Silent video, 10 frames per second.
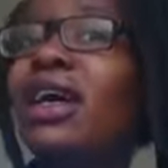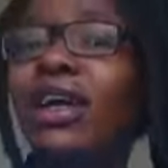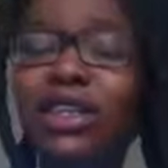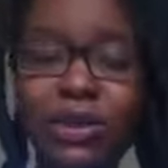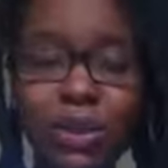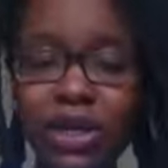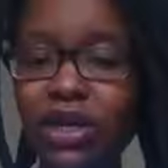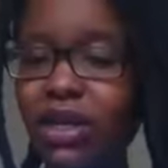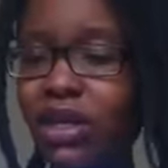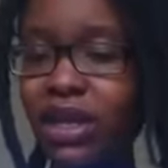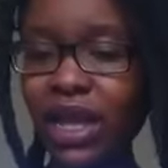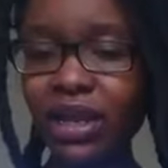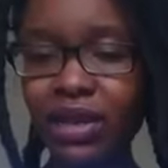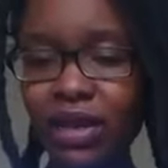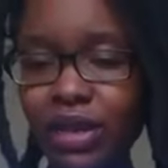I just want to
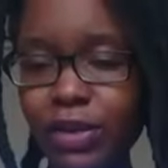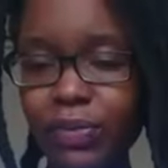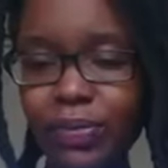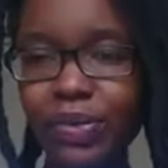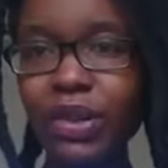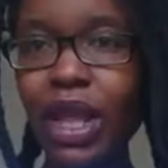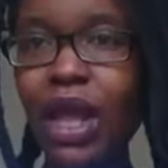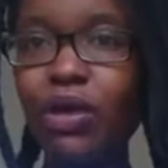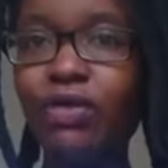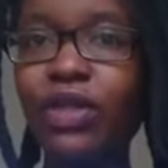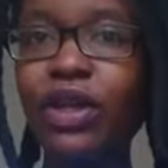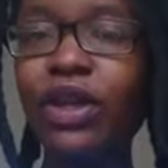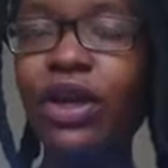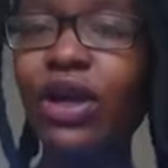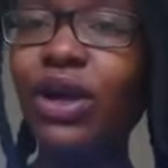get out of the
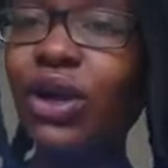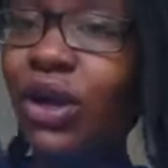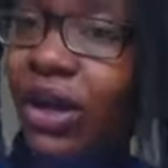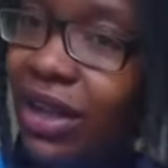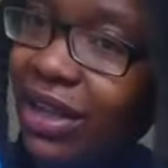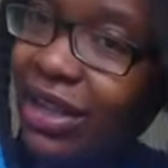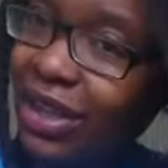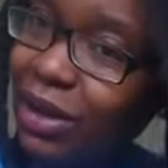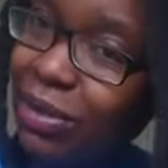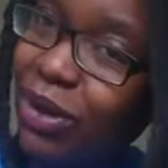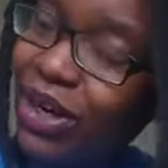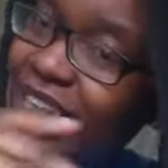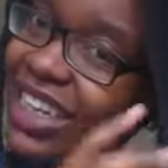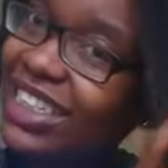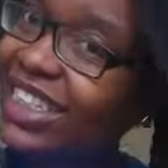
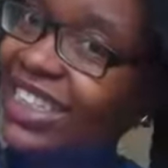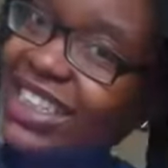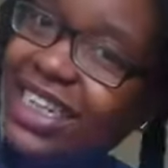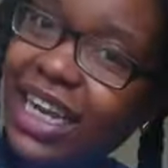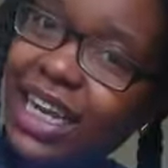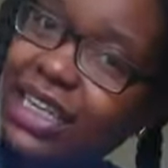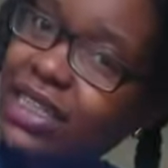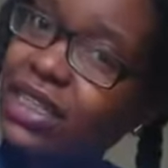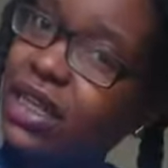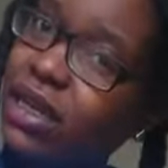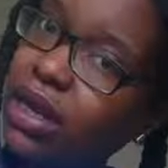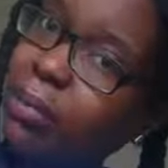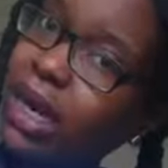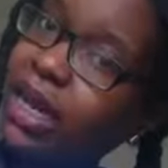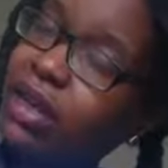holiday season, and I'm
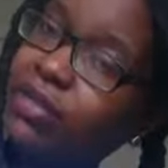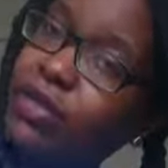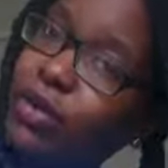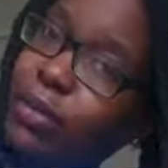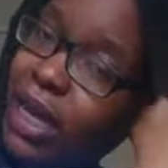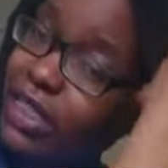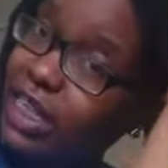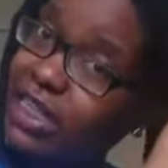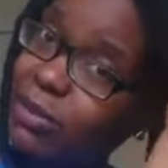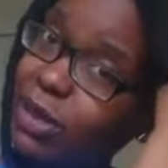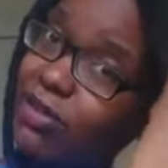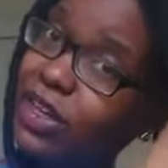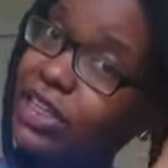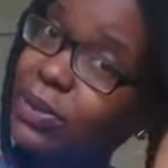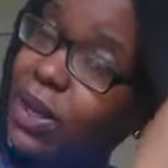planning for my son's
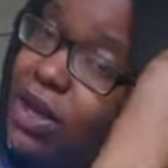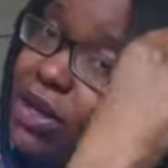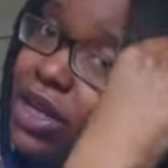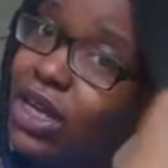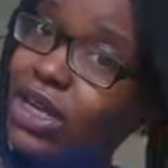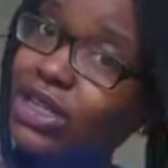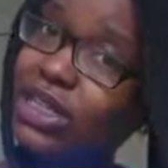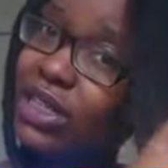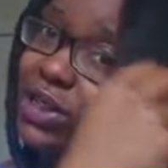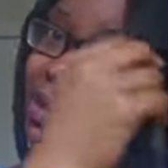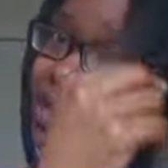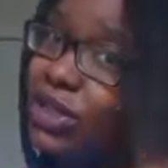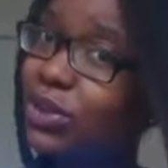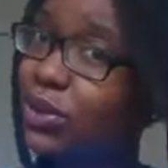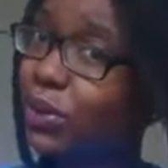birthday as well, so I just want to
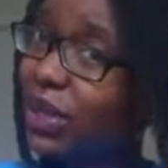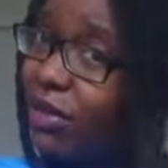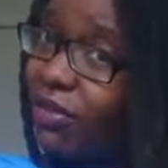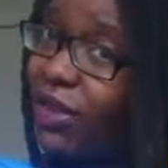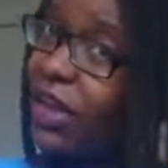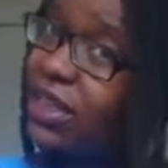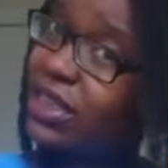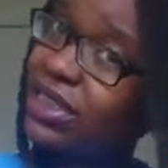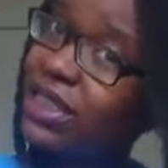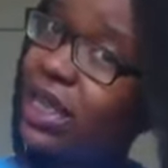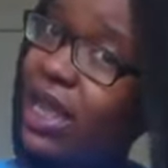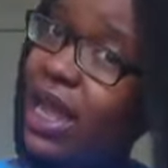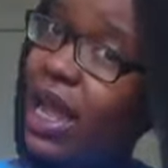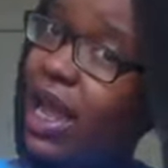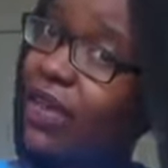do all that first
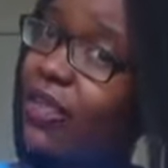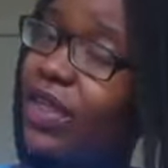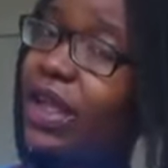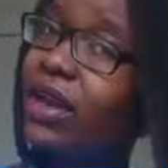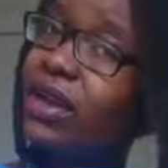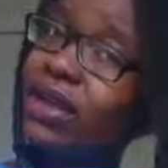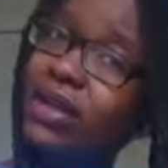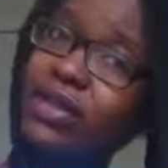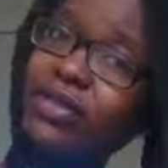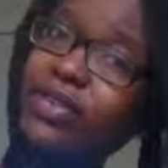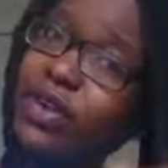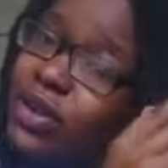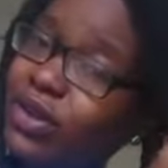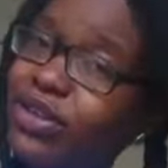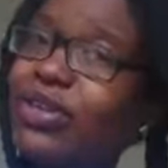and then
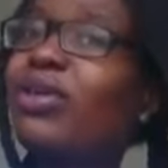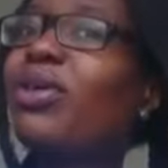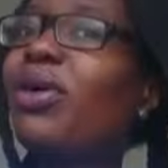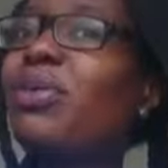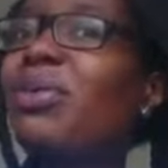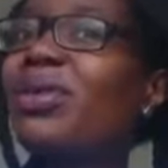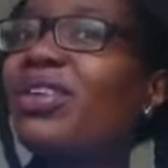focus on,